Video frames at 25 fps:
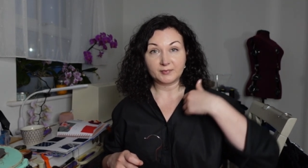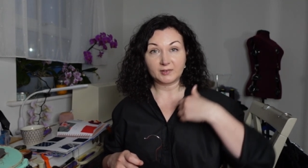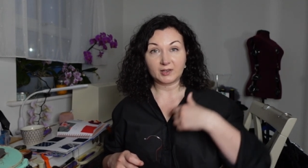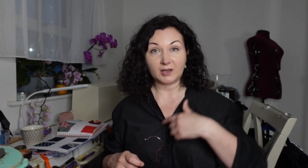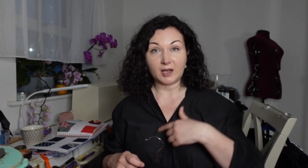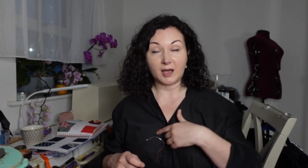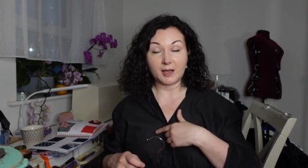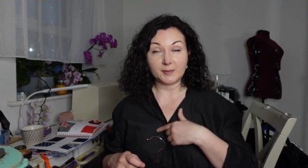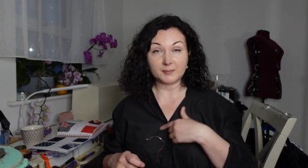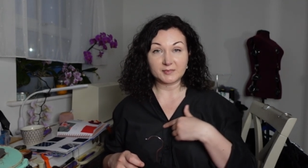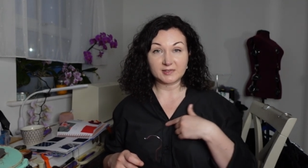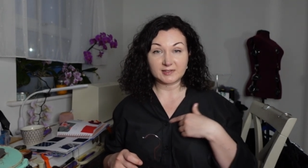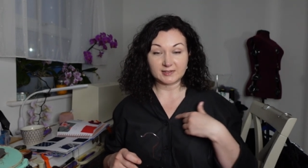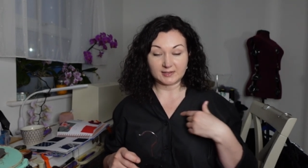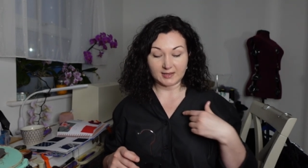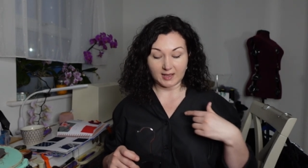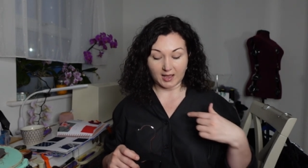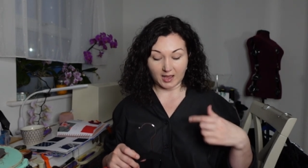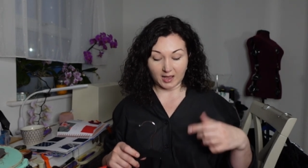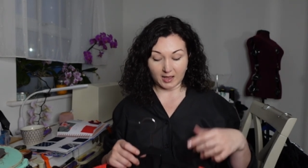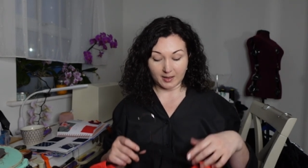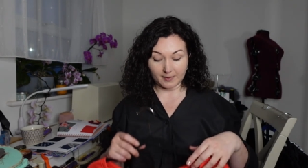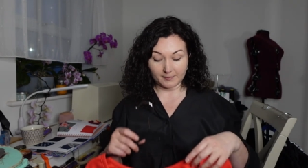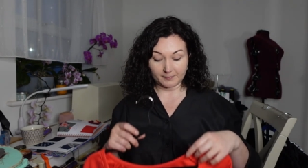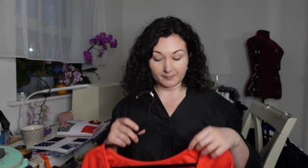comes
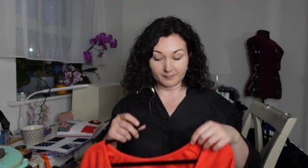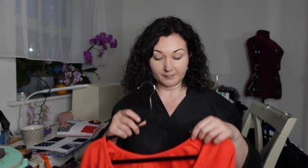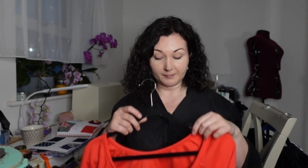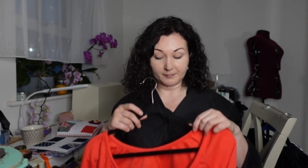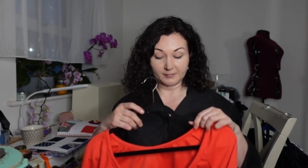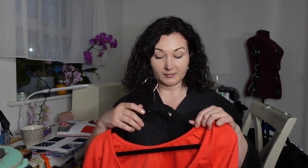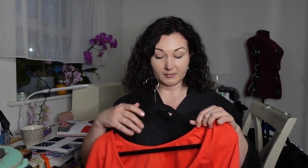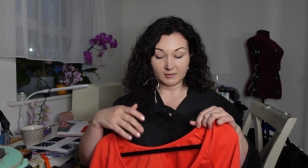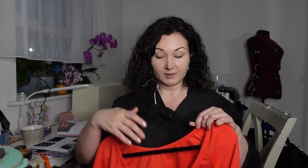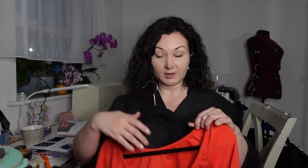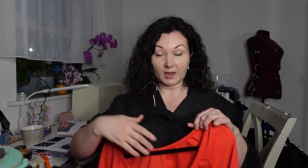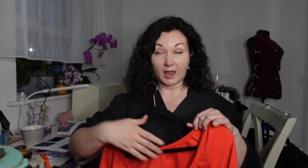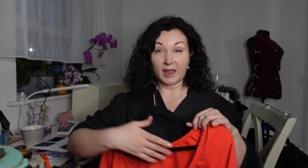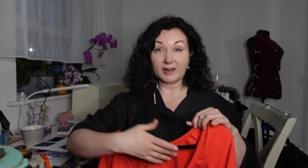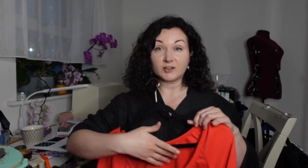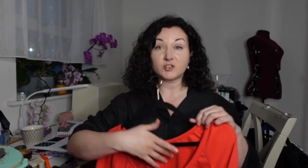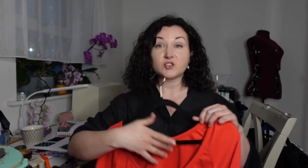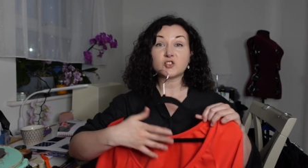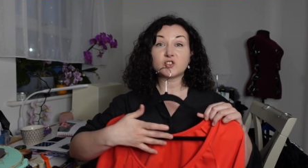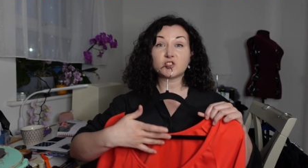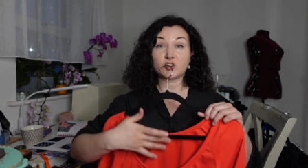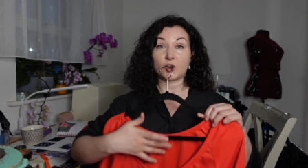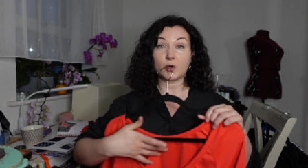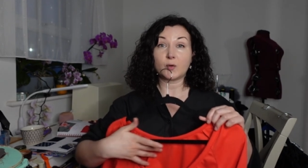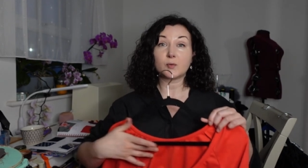um and
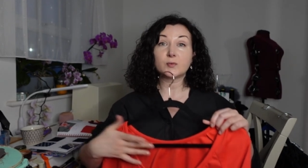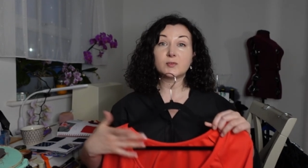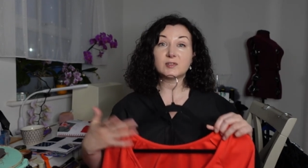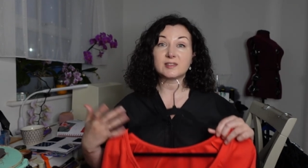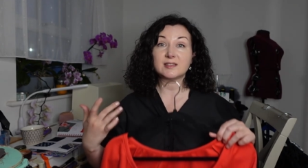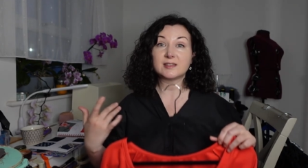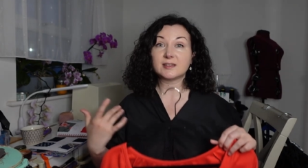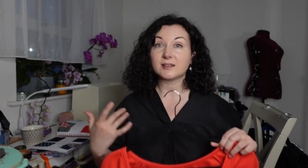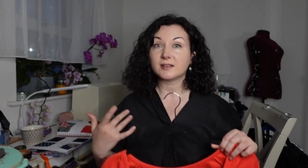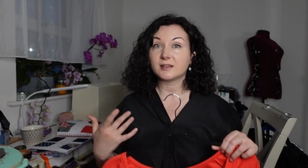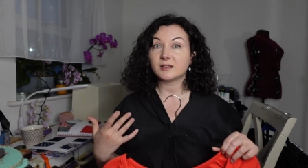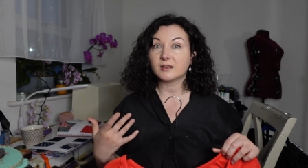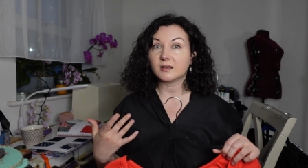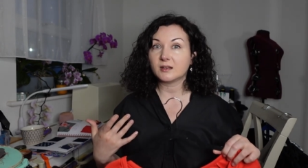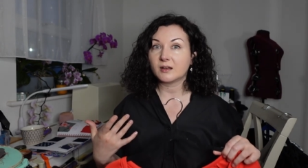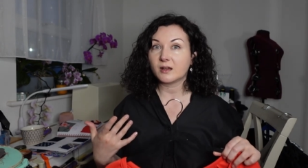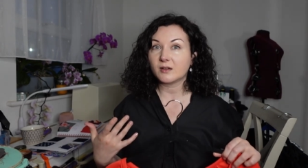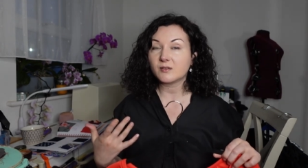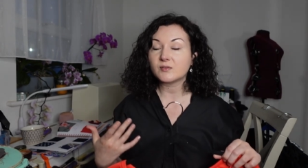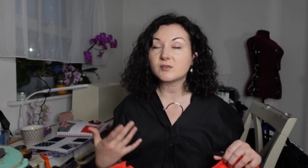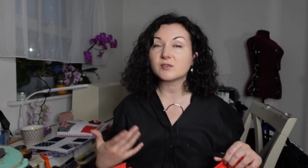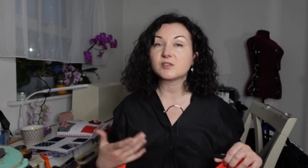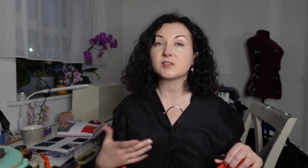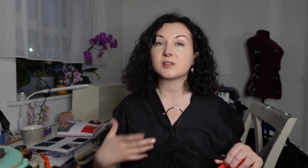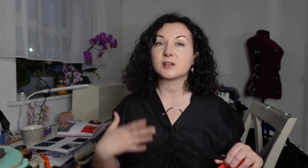shows you
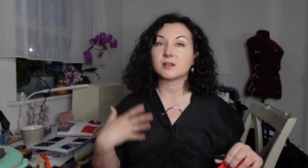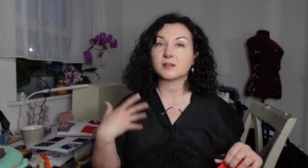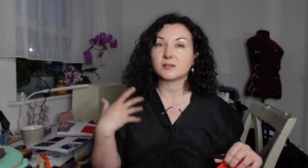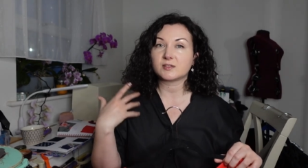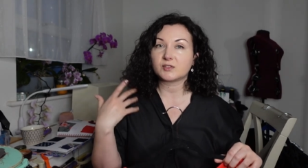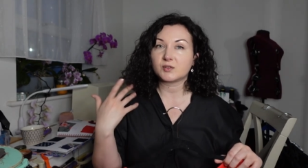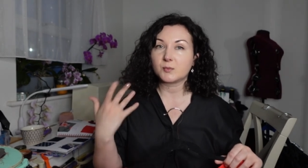know so,